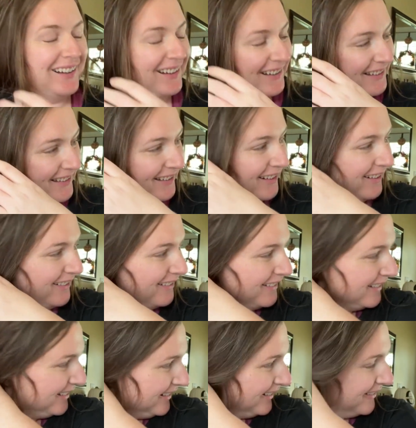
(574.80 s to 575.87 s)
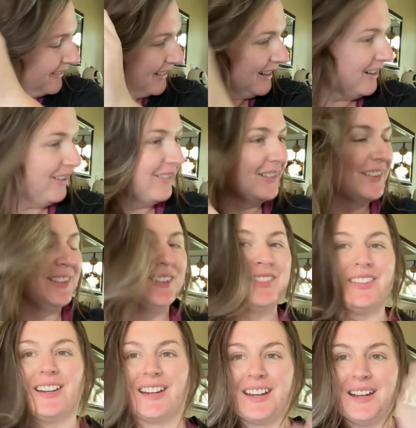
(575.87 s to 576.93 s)
So we always do
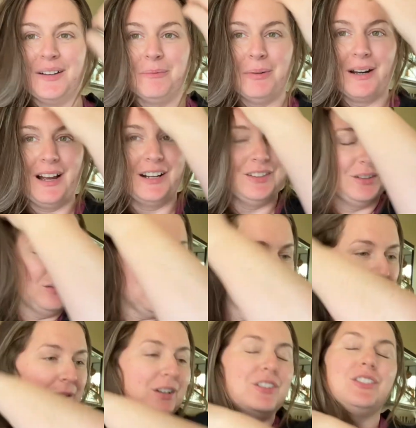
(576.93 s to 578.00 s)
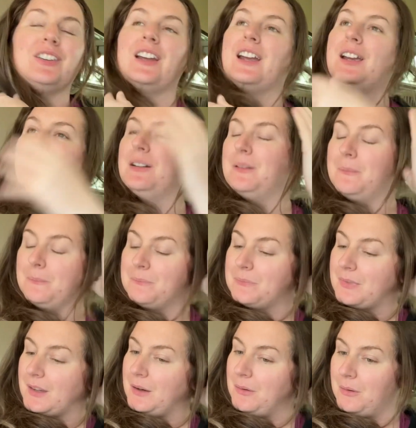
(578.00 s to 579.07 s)
chicken, but I do appreciate
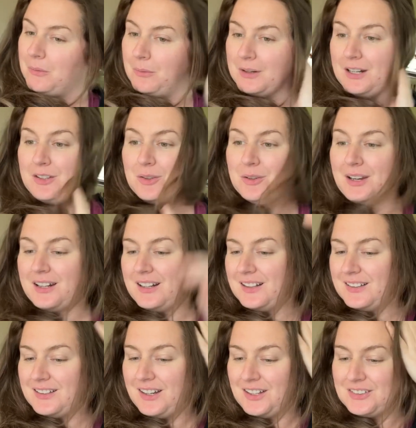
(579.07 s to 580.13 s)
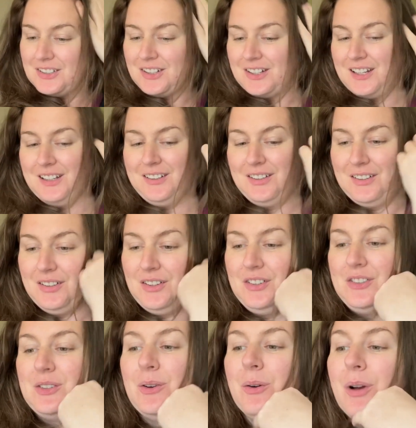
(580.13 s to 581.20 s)
when I do get a turkey dinner.
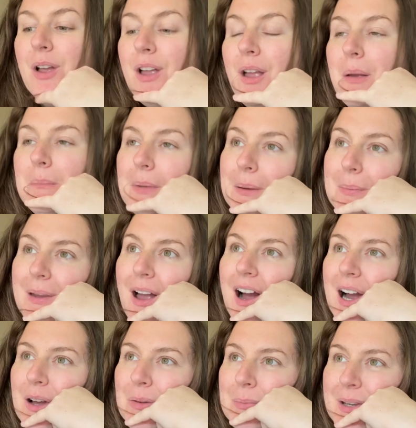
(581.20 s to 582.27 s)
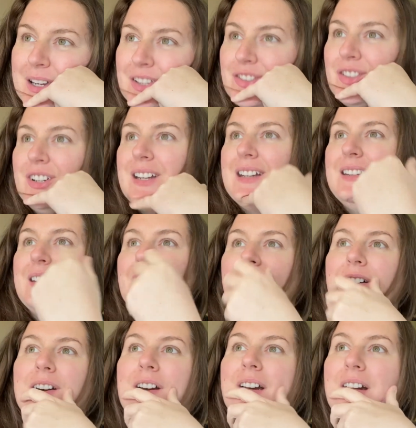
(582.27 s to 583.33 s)
So maybe I'll make a turkey
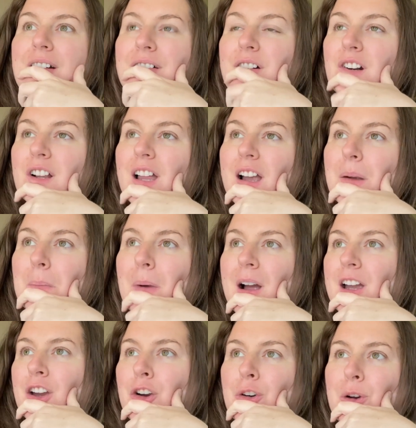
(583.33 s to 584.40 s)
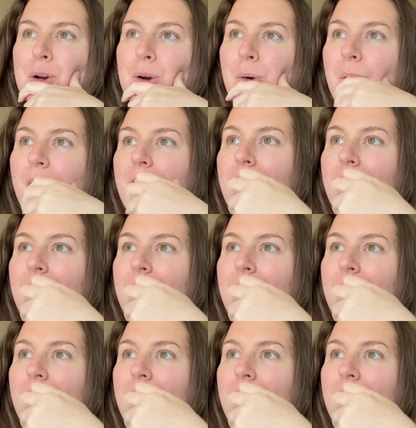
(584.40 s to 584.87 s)
dinner for like my crew.